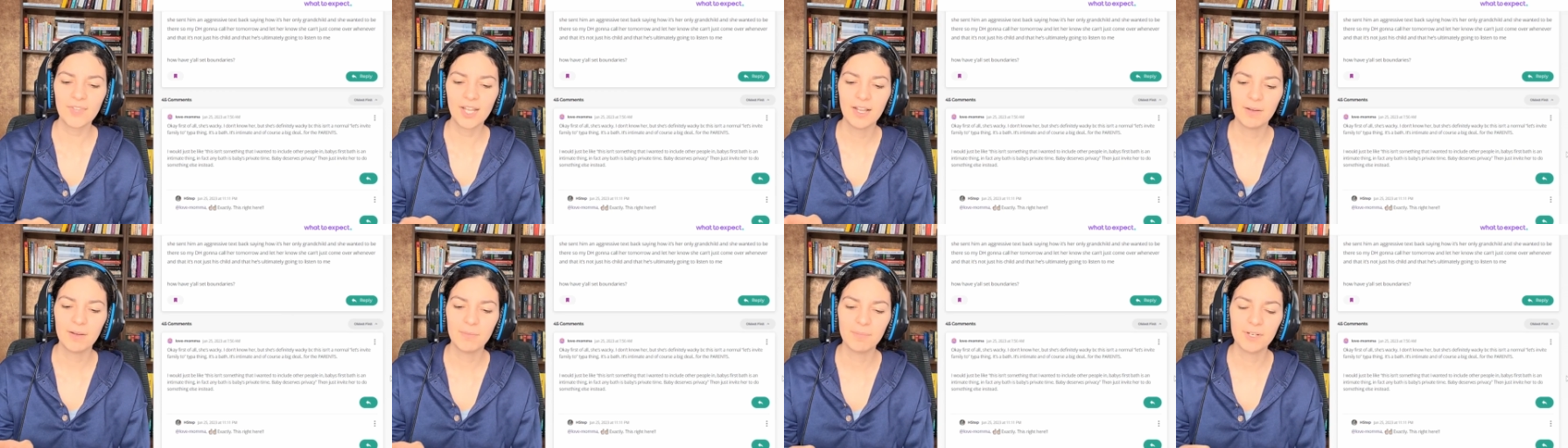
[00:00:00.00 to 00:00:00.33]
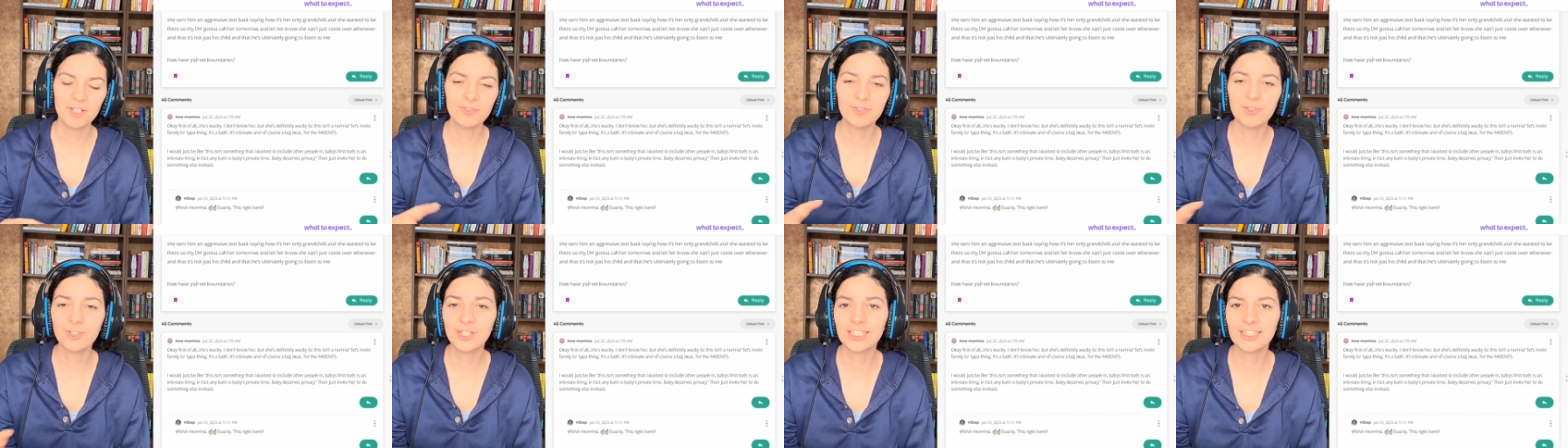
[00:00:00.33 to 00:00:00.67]
But
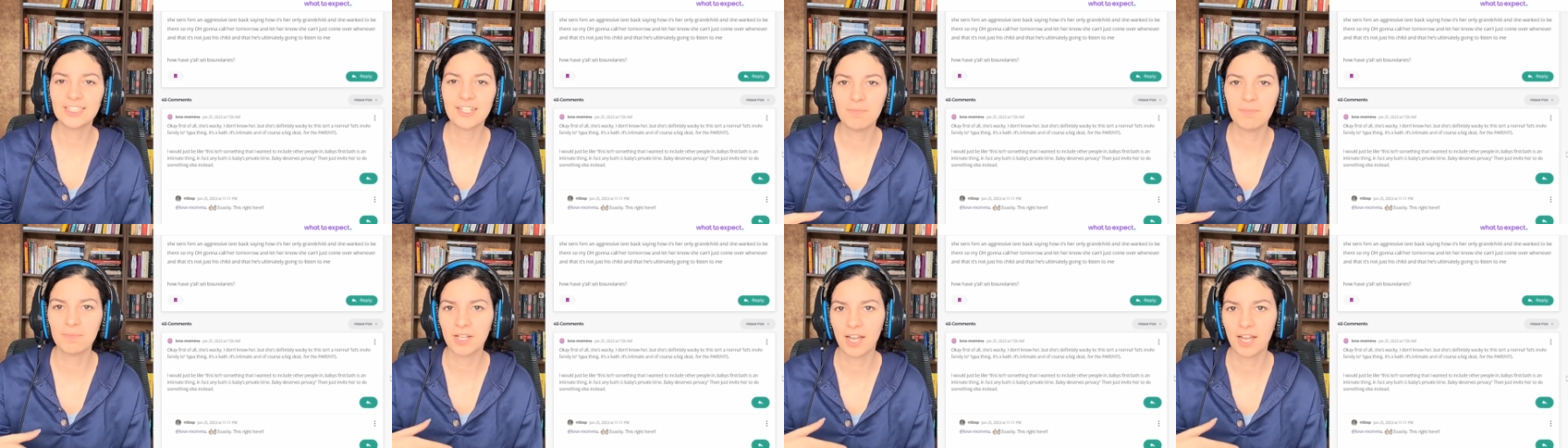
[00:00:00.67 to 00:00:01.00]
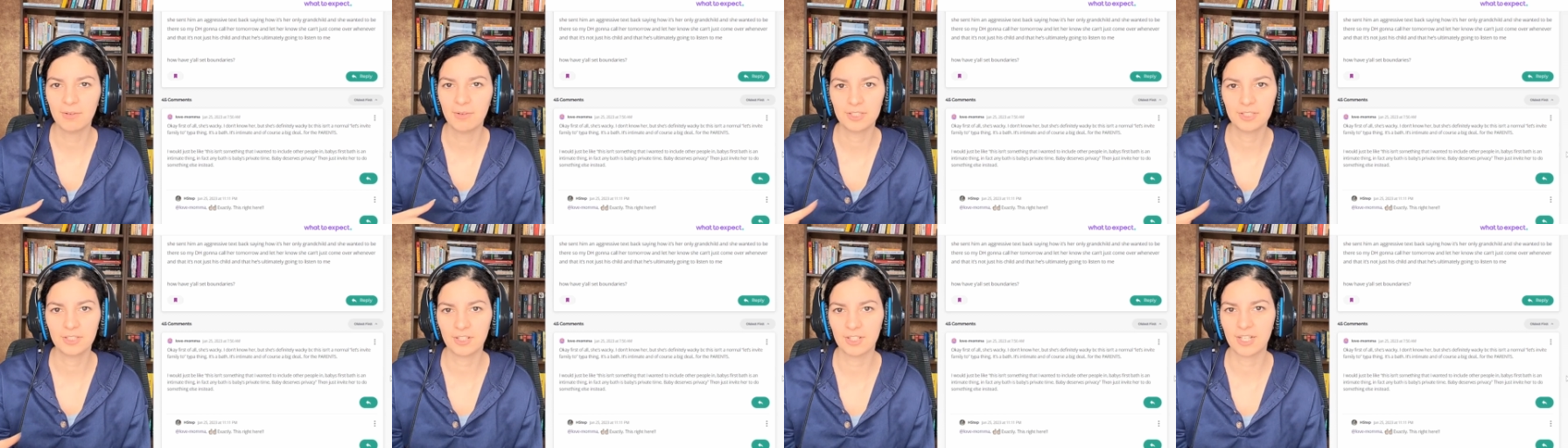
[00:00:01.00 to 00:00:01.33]
for example, I
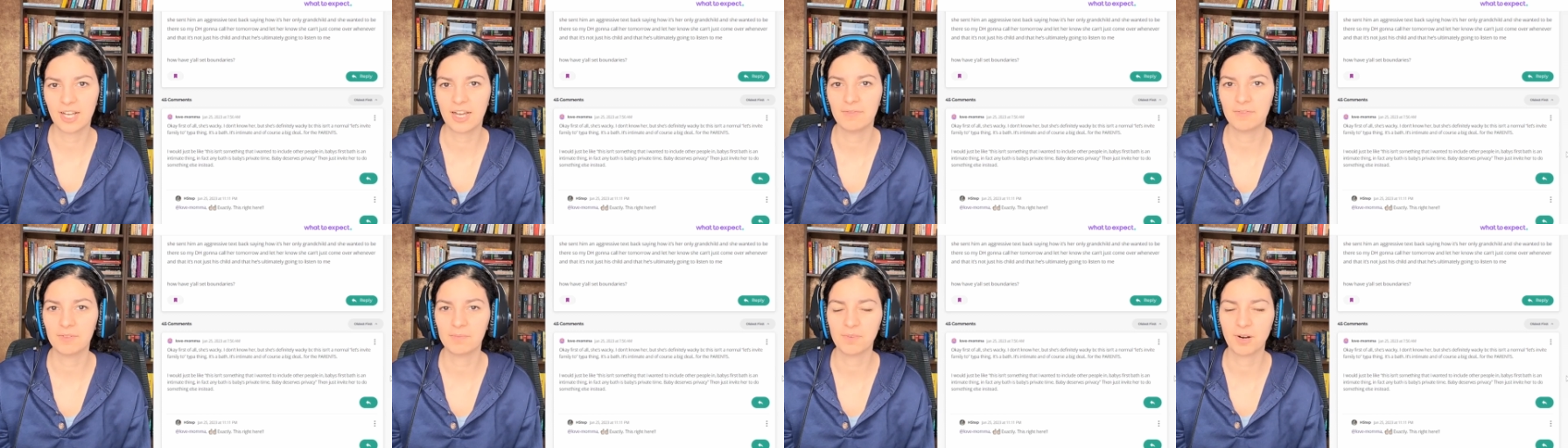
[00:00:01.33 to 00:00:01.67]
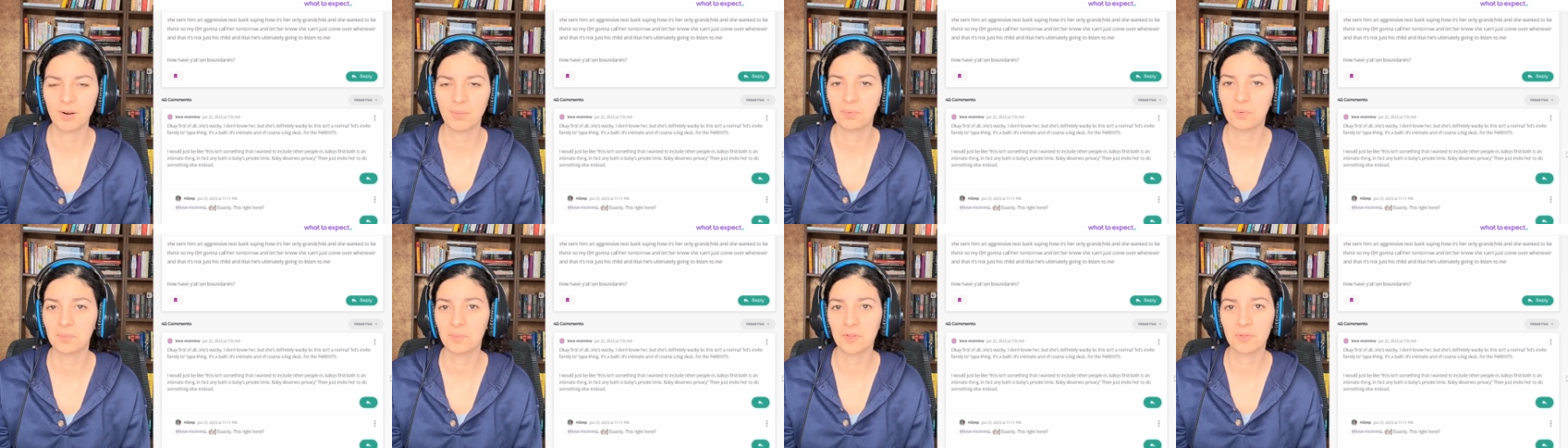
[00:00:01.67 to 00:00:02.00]
would not have a
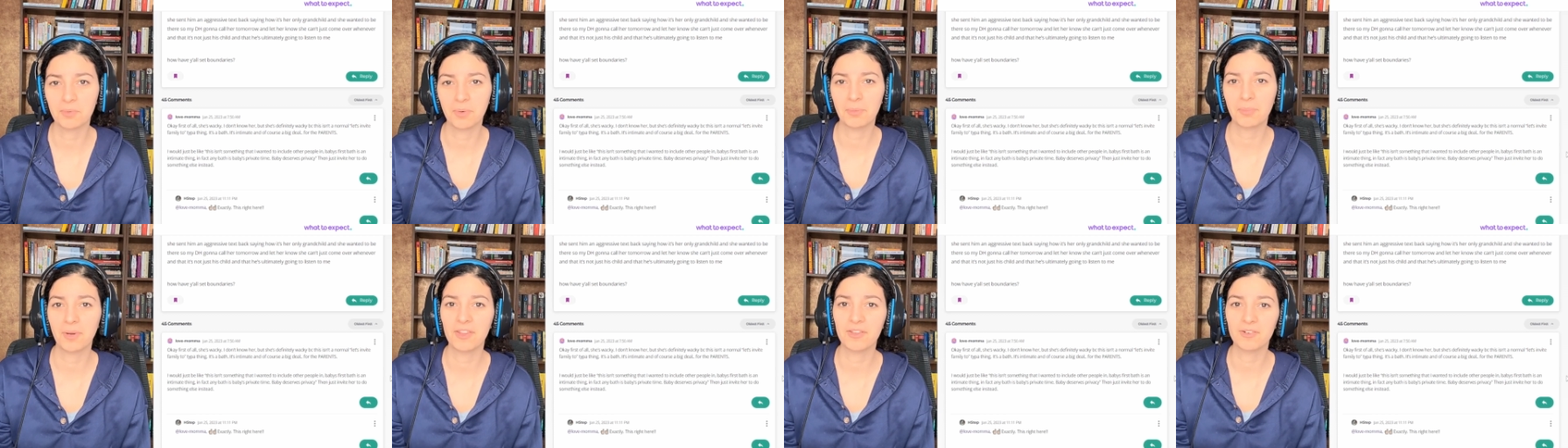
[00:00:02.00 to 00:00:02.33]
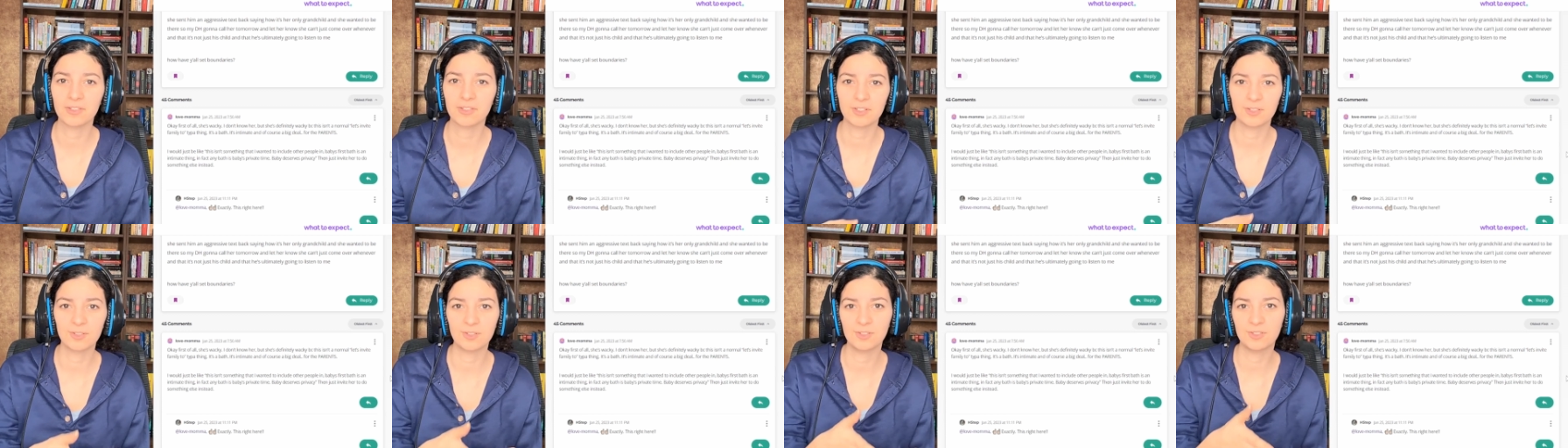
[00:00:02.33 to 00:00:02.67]
problem with my
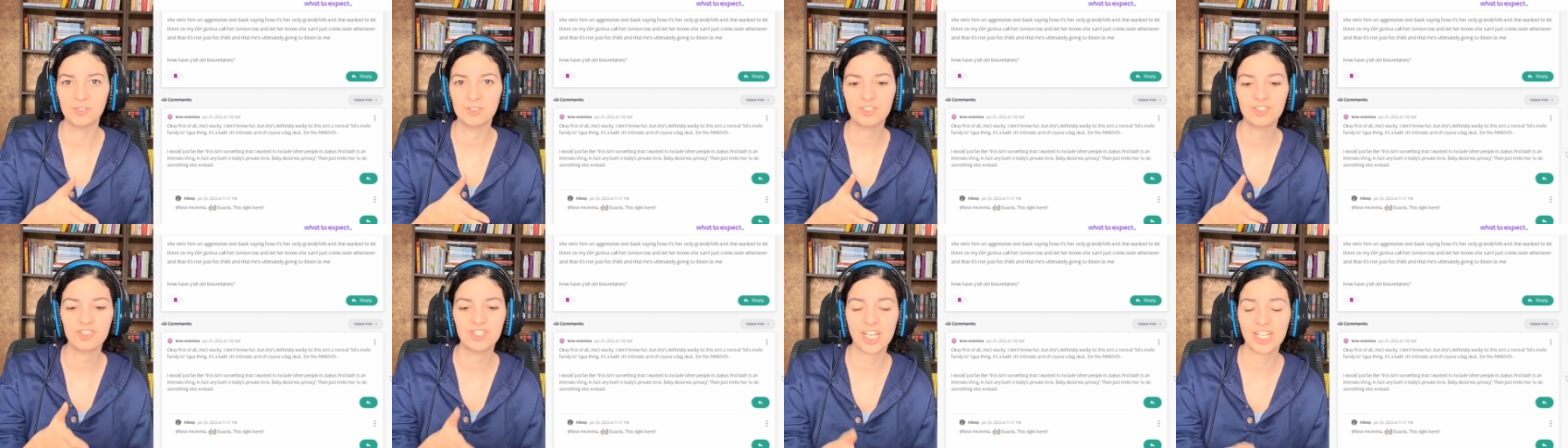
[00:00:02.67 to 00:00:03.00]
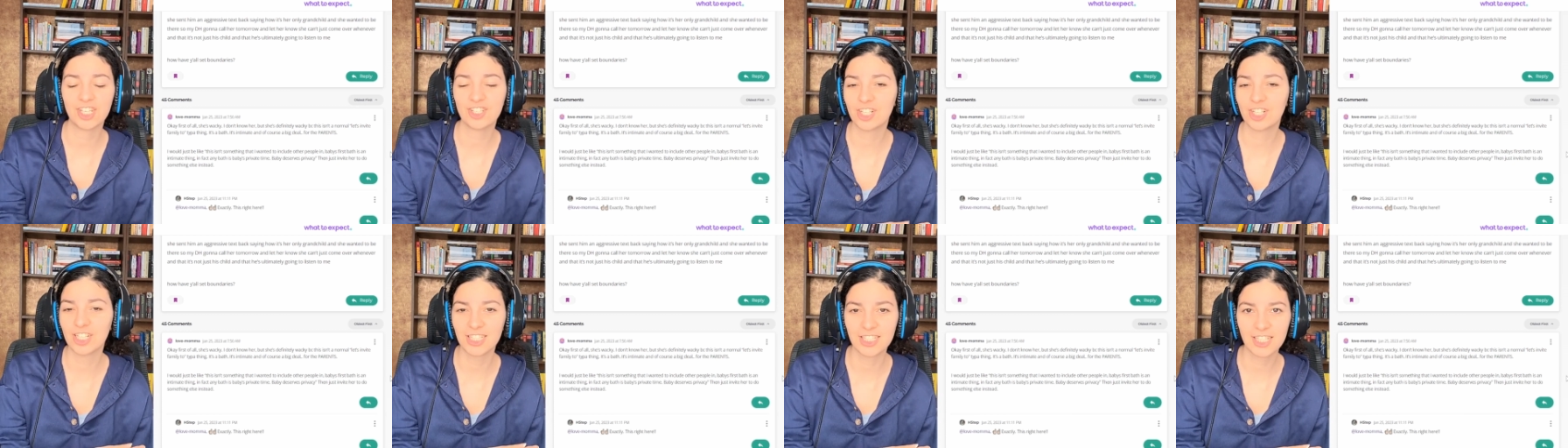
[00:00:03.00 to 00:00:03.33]
mother-in-law
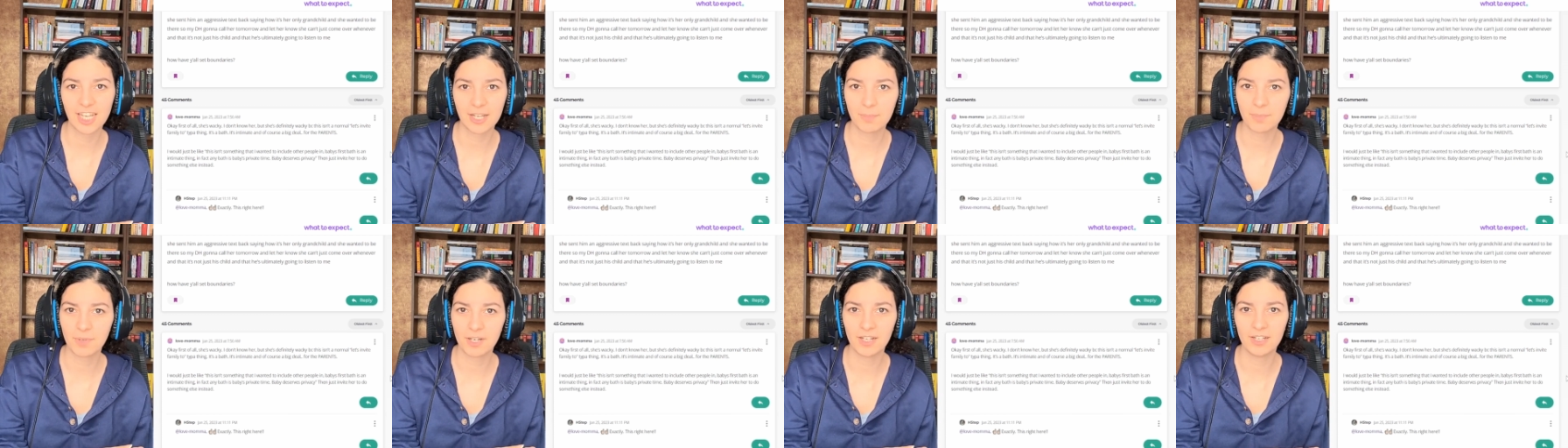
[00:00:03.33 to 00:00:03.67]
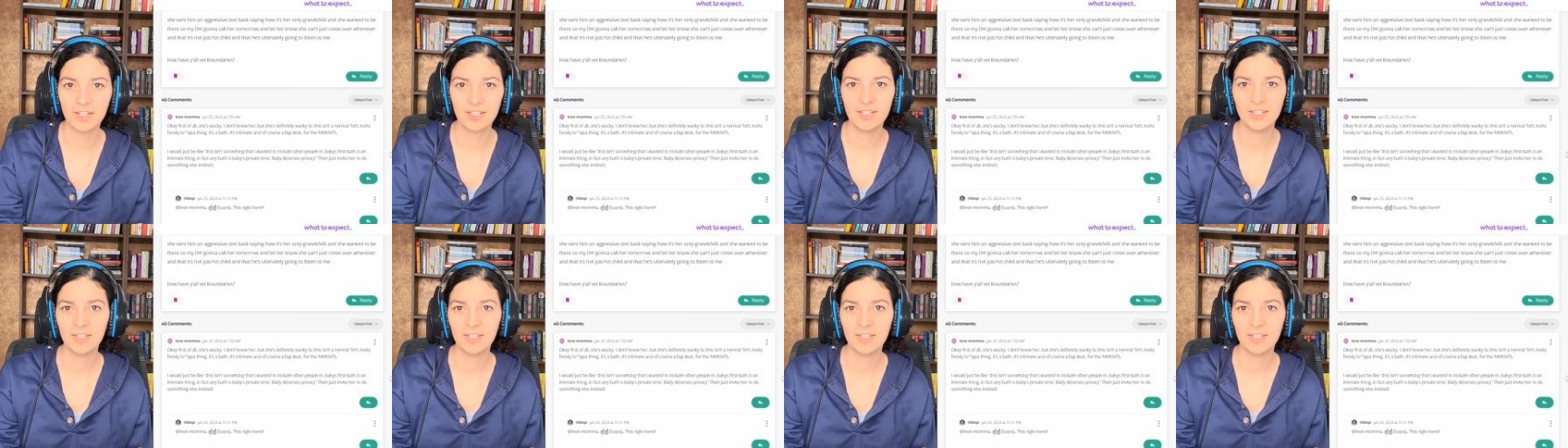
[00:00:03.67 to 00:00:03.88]
changing a diaper.